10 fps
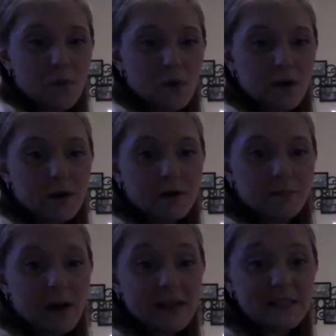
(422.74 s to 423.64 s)

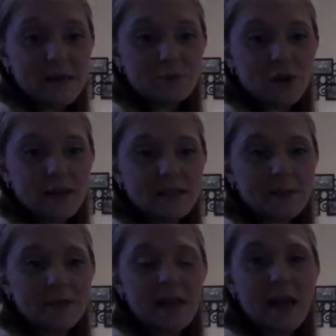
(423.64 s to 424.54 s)
for bicep,
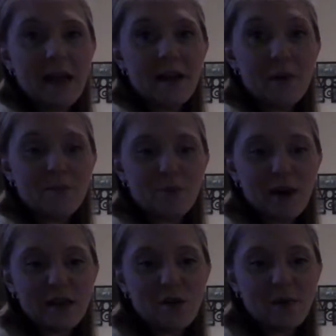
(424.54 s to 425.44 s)
triceps, and
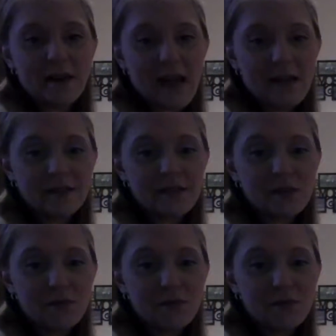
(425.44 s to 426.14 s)
brachioradialis.